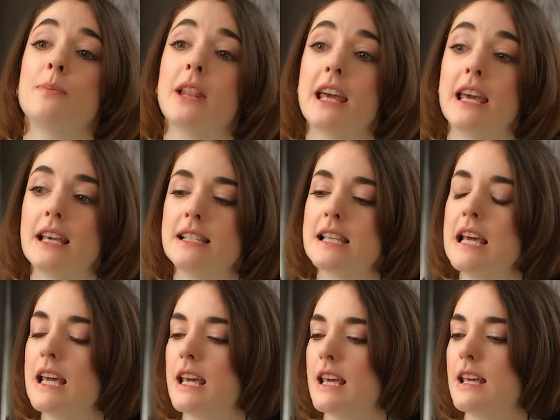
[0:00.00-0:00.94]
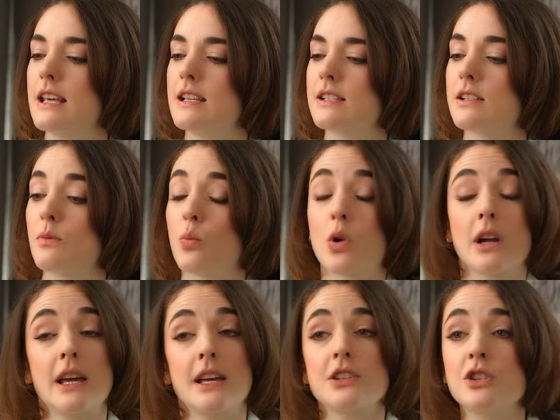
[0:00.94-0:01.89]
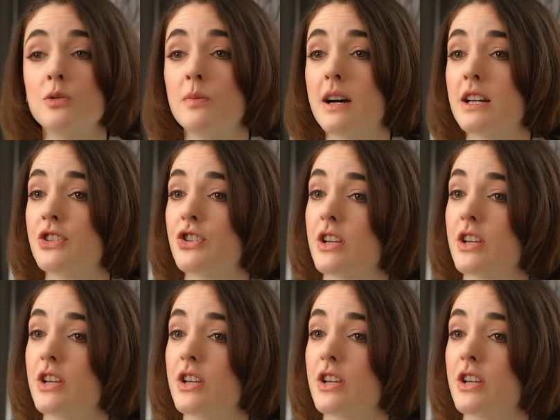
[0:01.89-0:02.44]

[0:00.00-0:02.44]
plays, is working too much.